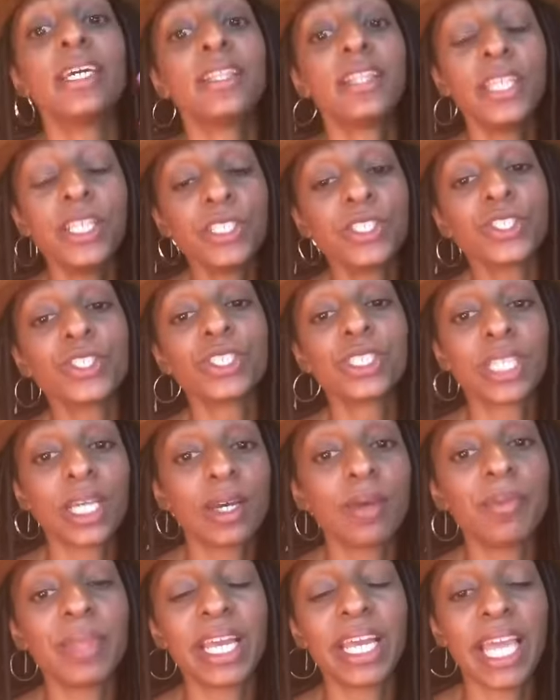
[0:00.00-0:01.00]
These are
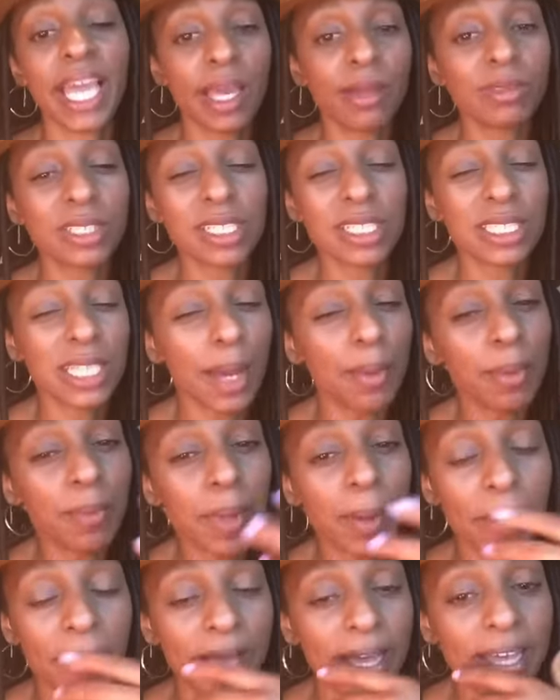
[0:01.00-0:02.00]
some that came to the top of
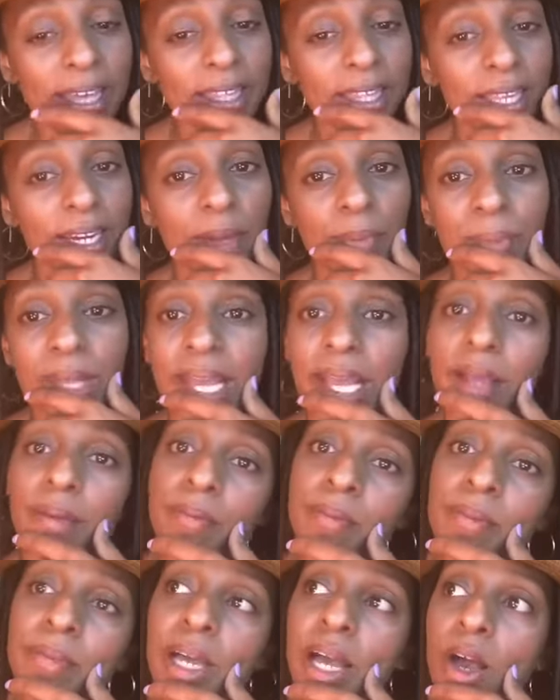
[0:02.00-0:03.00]
my mind that I'm like,
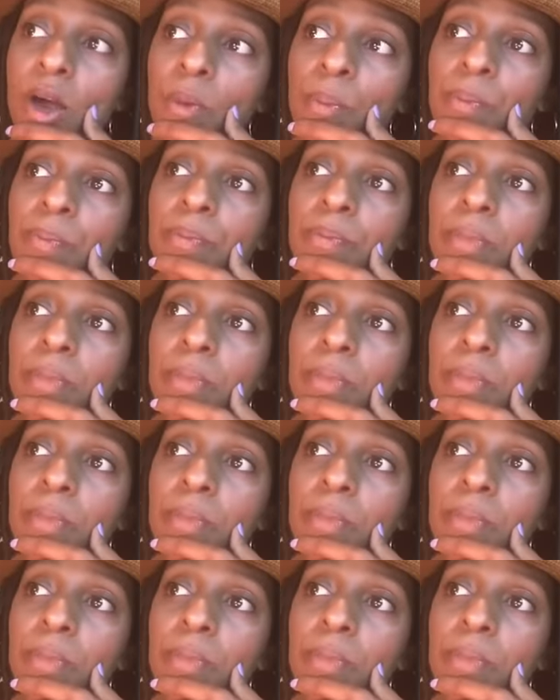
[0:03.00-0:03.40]
I